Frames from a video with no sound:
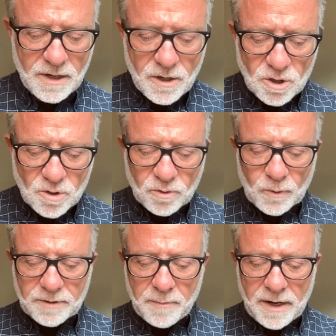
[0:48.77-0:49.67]
Youth
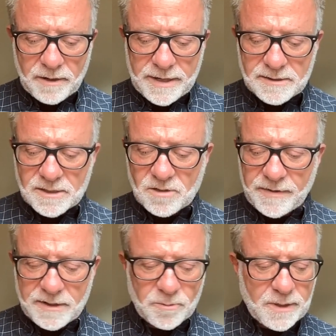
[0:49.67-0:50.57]
with moderate to severe
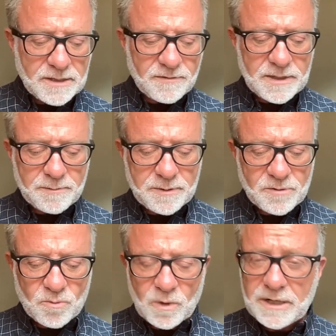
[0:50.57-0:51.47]
depressive
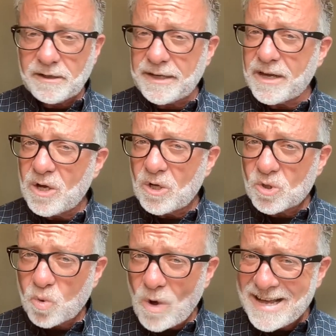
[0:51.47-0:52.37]
symptoms were nearly
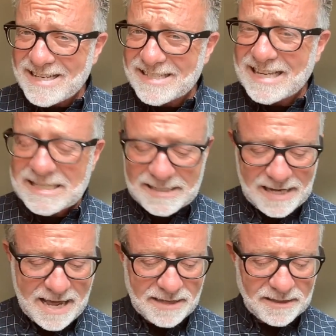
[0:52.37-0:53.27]
twice as
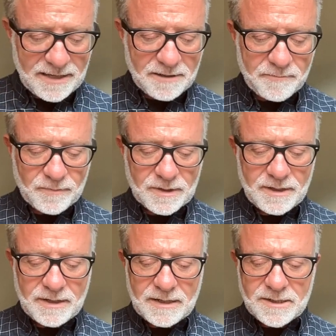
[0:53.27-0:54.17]
likely
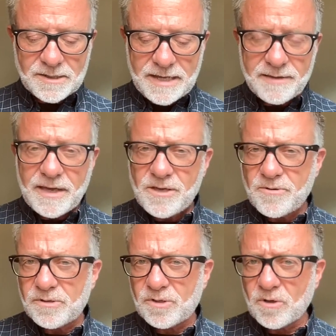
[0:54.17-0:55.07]
to say they
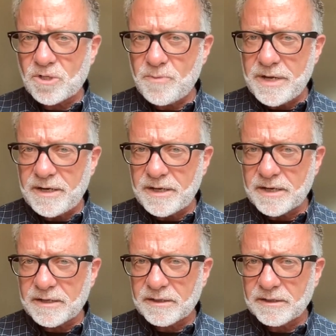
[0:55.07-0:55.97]
use social
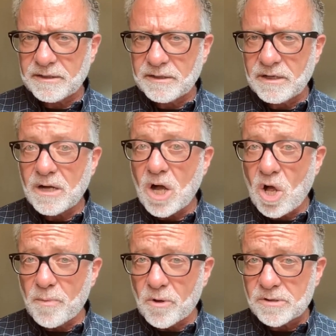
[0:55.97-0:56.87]
media
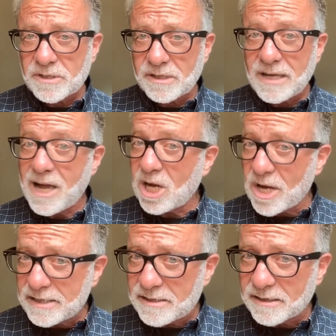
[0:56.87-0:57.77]
almost
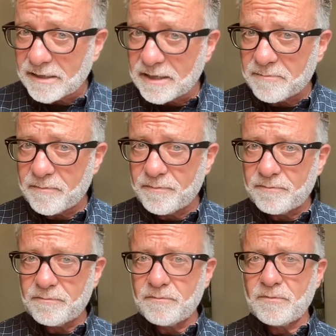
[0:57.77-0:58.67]
constantly.
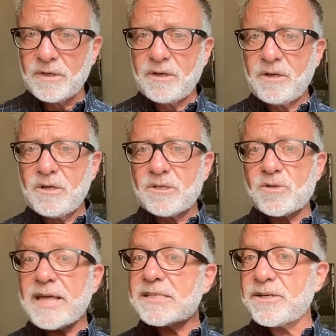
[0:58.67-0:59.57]
So
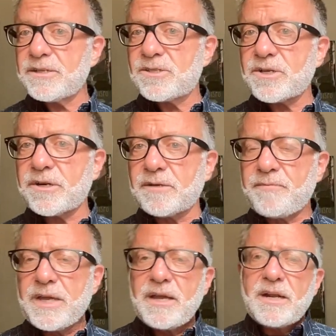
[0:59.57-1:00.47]
that's a concern.
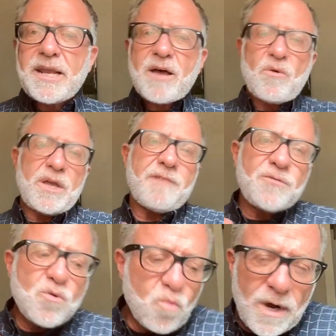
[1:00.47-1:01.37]
Now, if
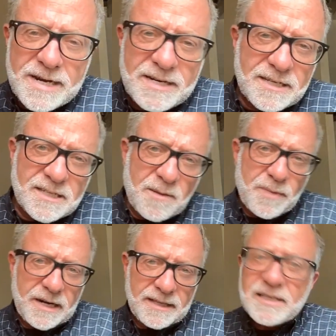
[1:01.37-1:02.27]
you run into
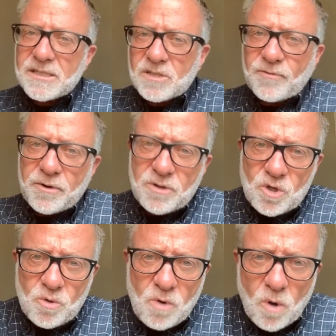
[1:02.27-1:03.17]
somebody, this is for
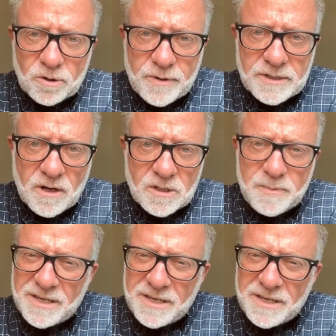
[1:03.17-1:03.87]
you older adults, but